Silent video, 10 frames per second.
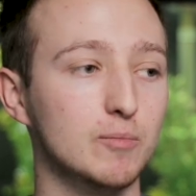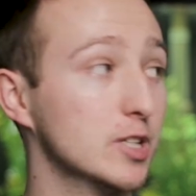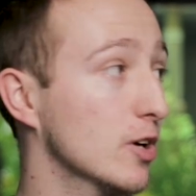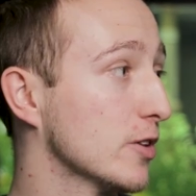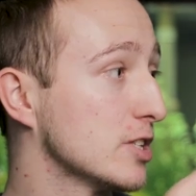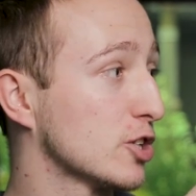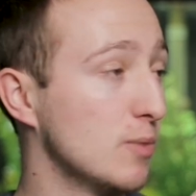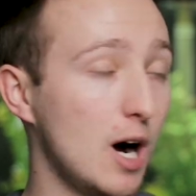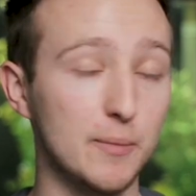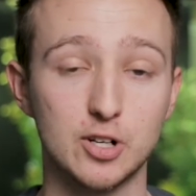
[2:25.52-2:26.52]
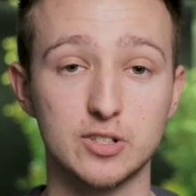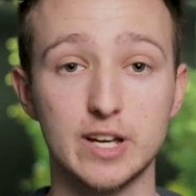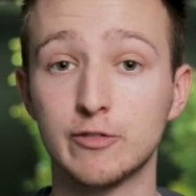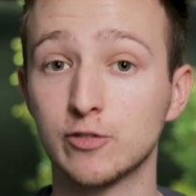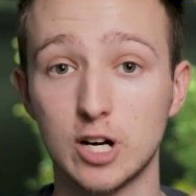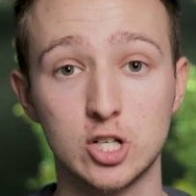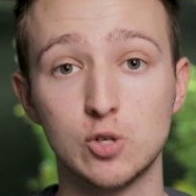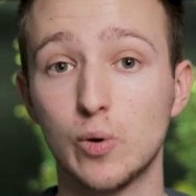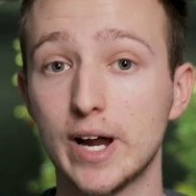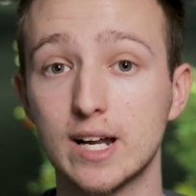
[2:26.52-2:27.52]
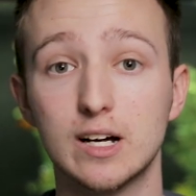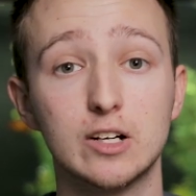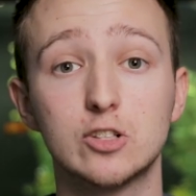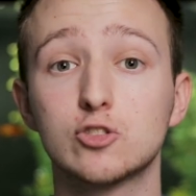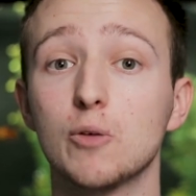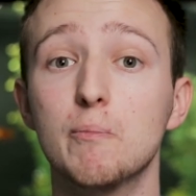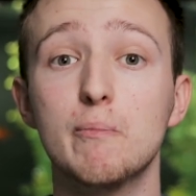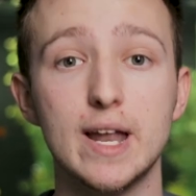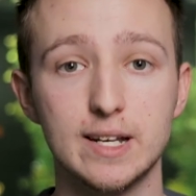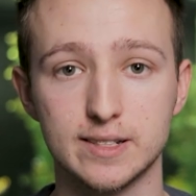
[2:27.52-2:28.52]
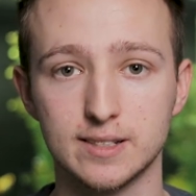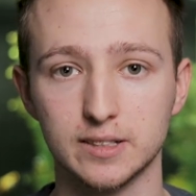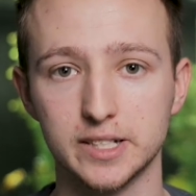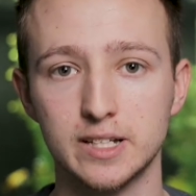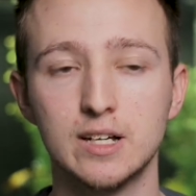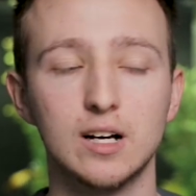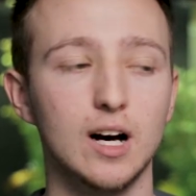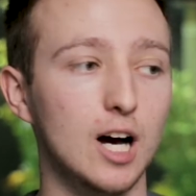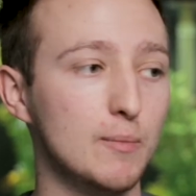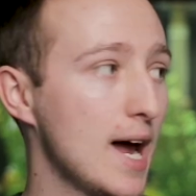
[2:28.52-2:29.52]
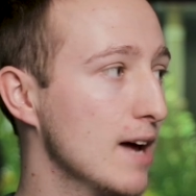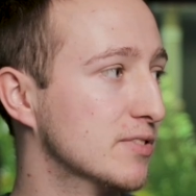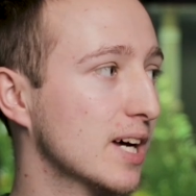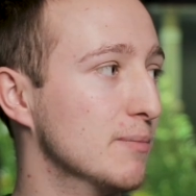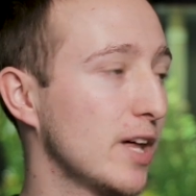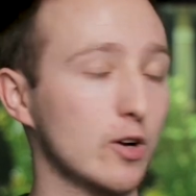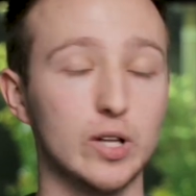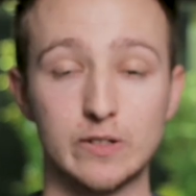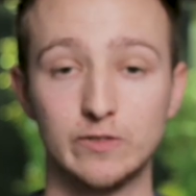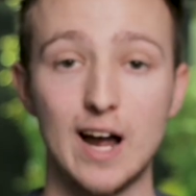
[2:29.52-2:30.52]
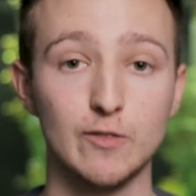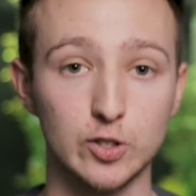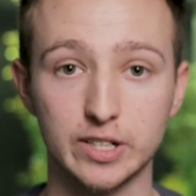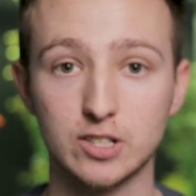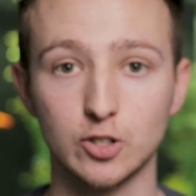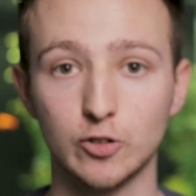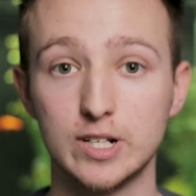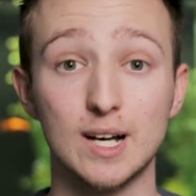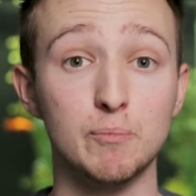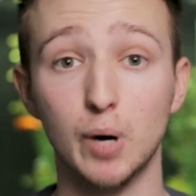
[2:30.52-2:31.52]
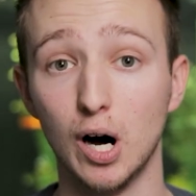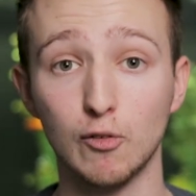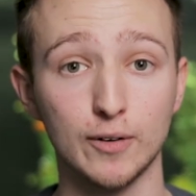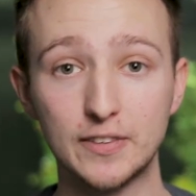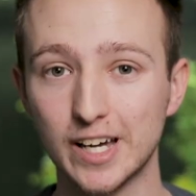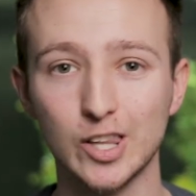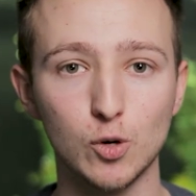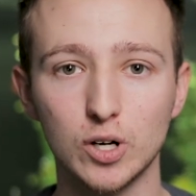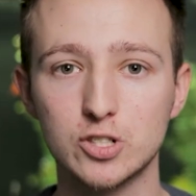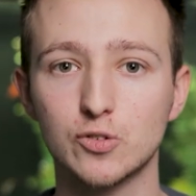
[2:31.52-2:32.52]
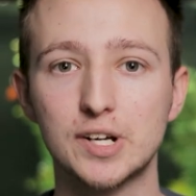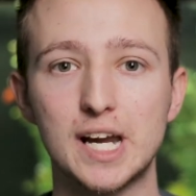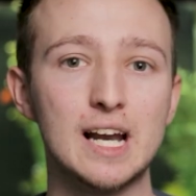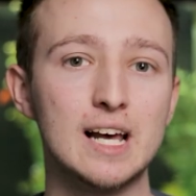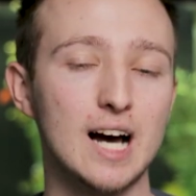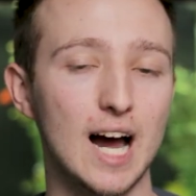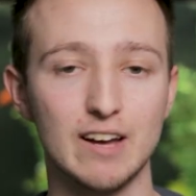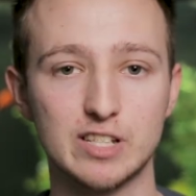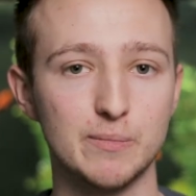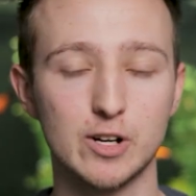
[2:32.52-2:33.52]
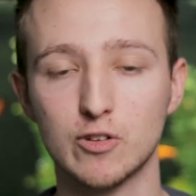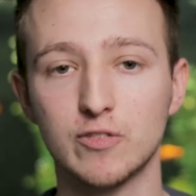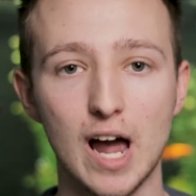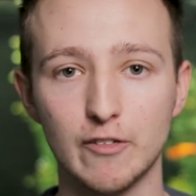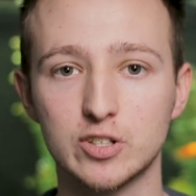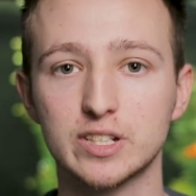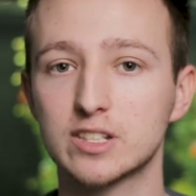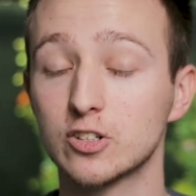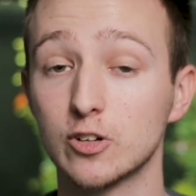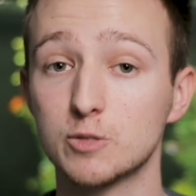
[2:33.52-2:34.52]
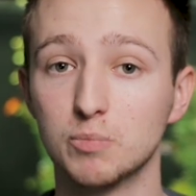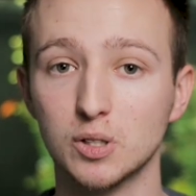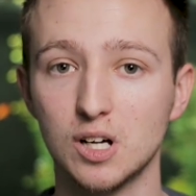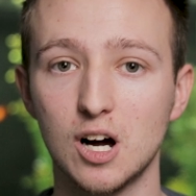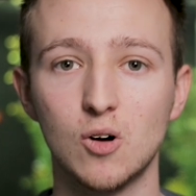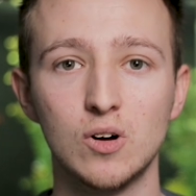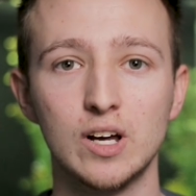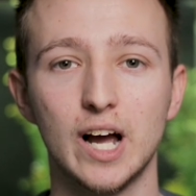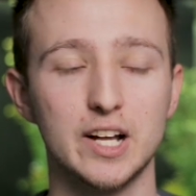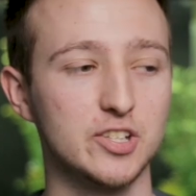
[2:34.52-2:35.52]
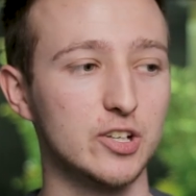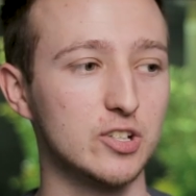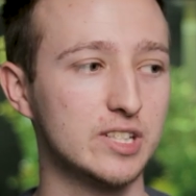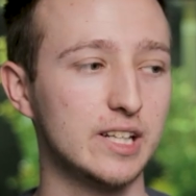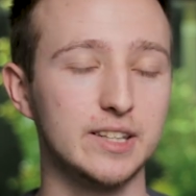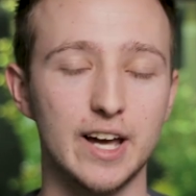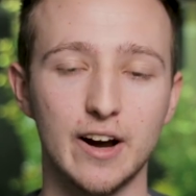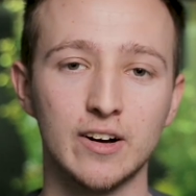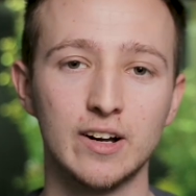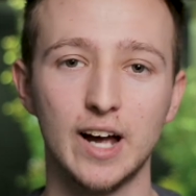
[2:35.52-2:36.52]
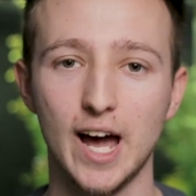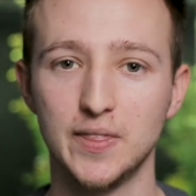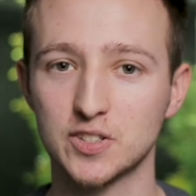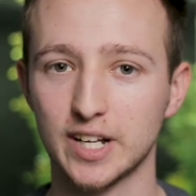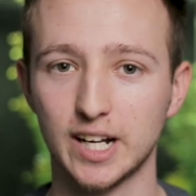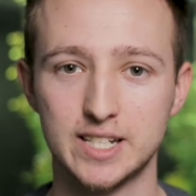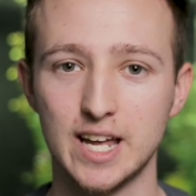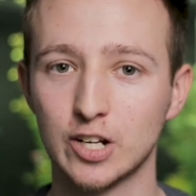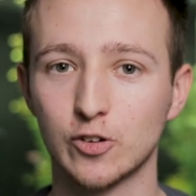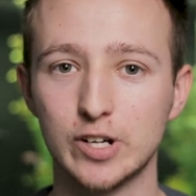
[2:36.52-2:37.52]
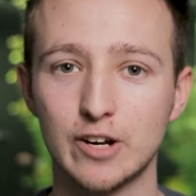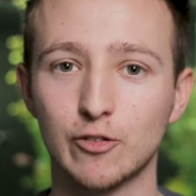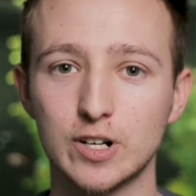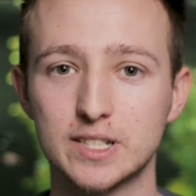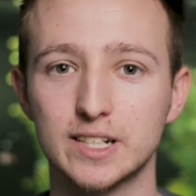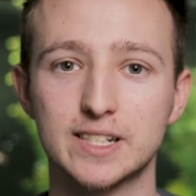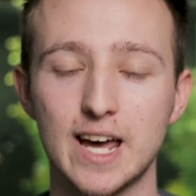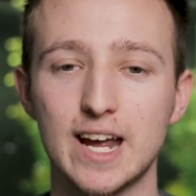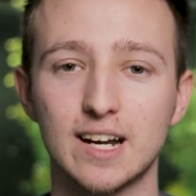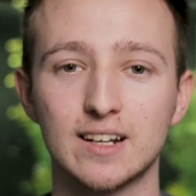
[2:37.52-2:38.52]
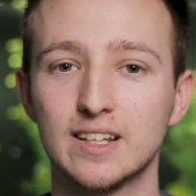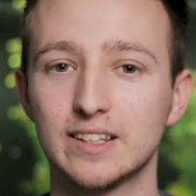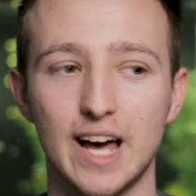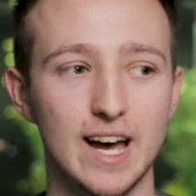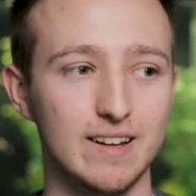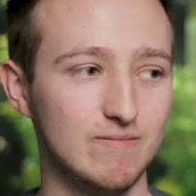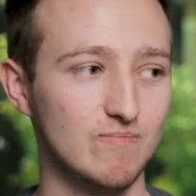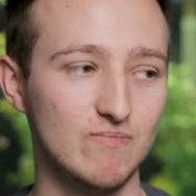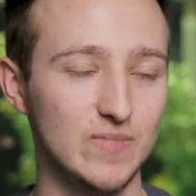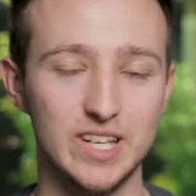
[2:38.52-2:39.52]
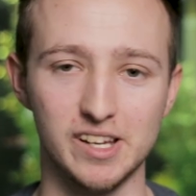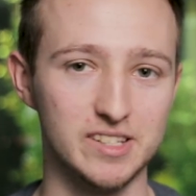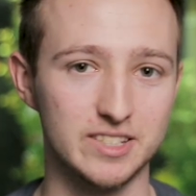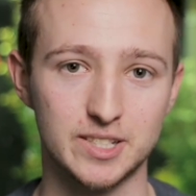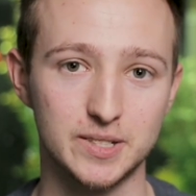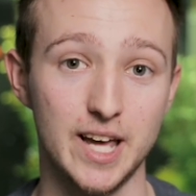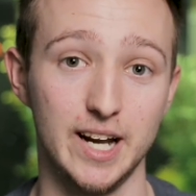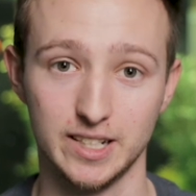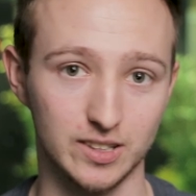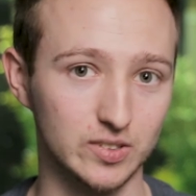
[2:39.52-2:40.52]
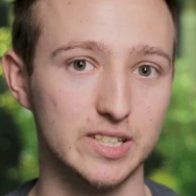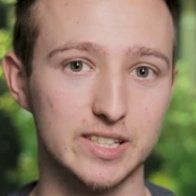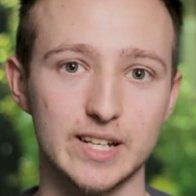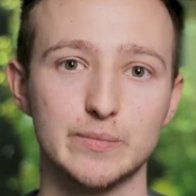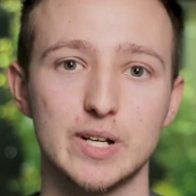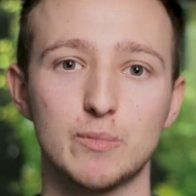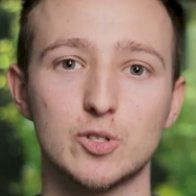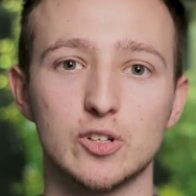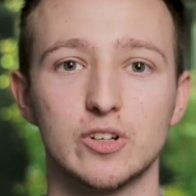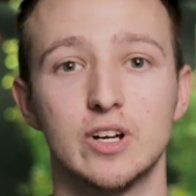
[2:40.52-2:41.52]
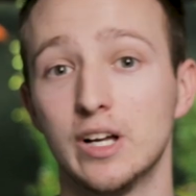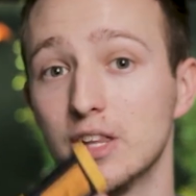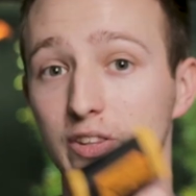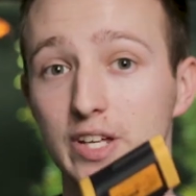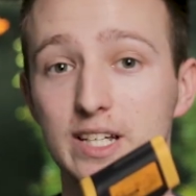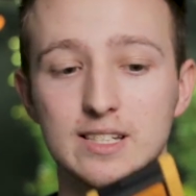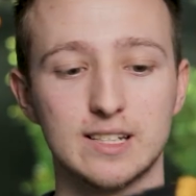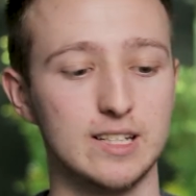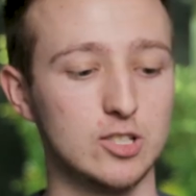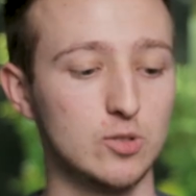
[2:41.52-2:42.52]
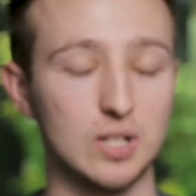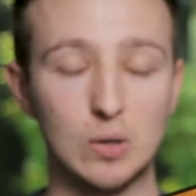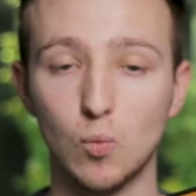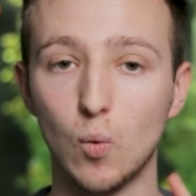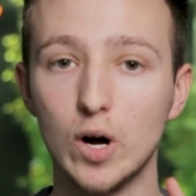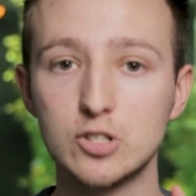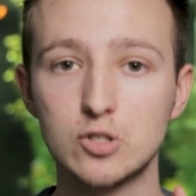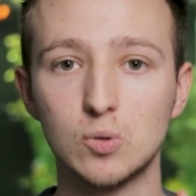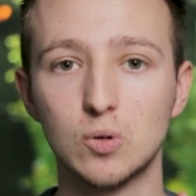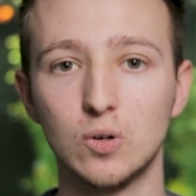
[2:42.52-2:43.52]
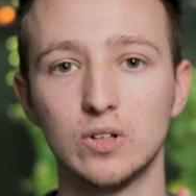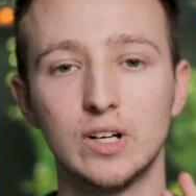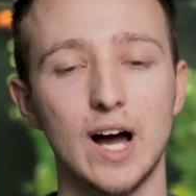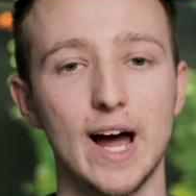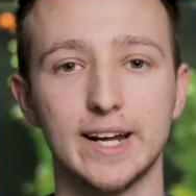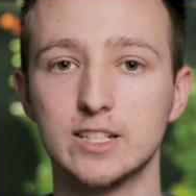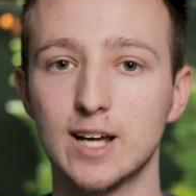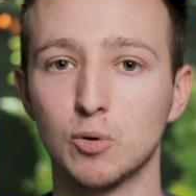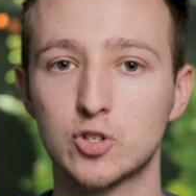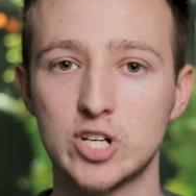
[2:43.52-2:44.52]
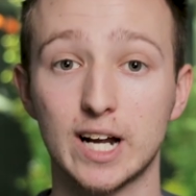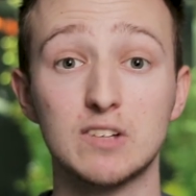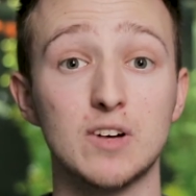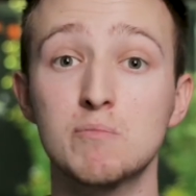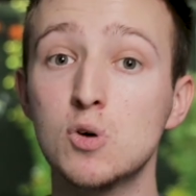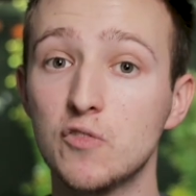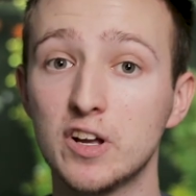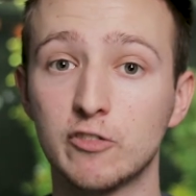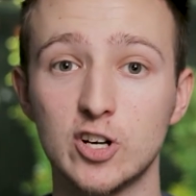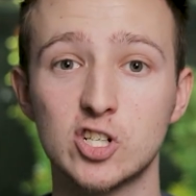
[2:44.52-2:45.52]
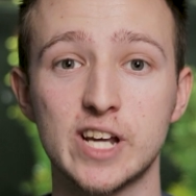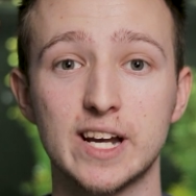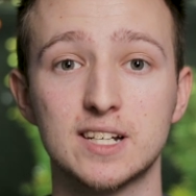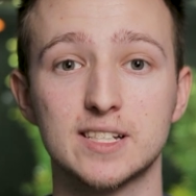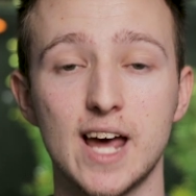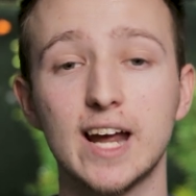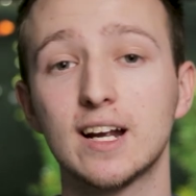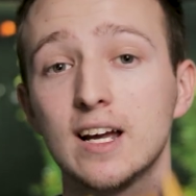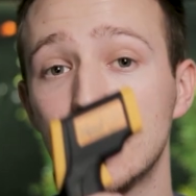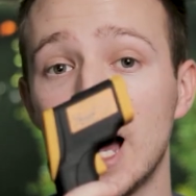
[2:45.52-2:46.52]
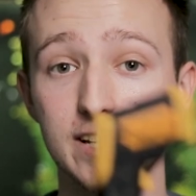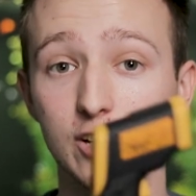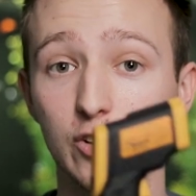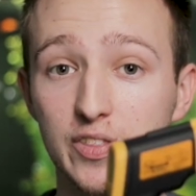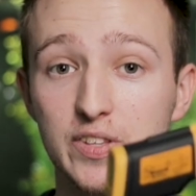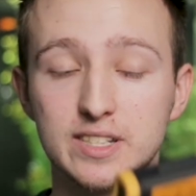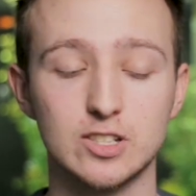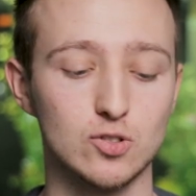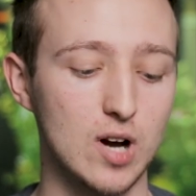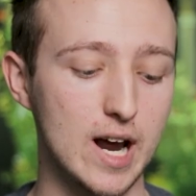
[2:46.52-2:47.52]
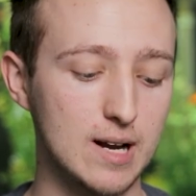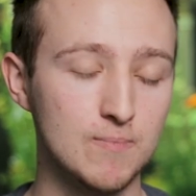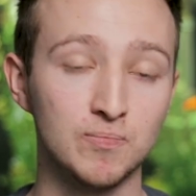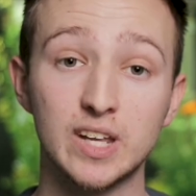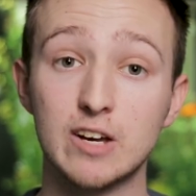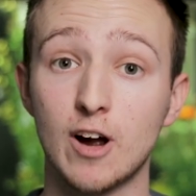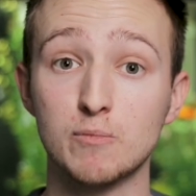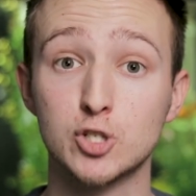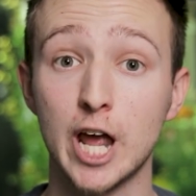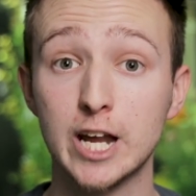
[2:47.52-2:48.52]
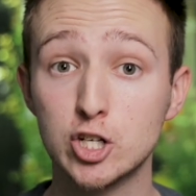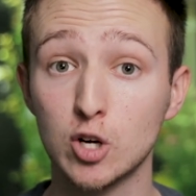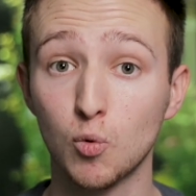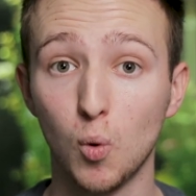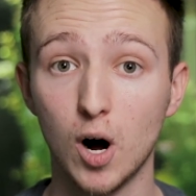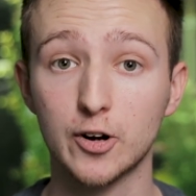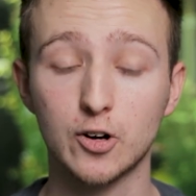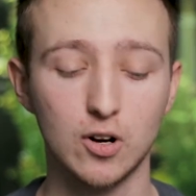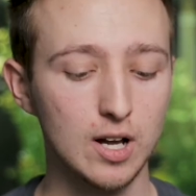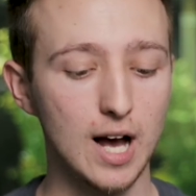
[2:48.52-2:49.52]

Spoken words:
You know, these thermometers, they fluctuate tremendously. I have some that are like 5 or 6 degrees above what the other ones read. I have some that are 5 or 6 degrees below. And so you're sitting there and there's like a 10 degree difference in a tank that is technically the same temperature. This is using one tool. I can double check if I'm moving fish tank to tank. I know that this is right. If I'm changing water,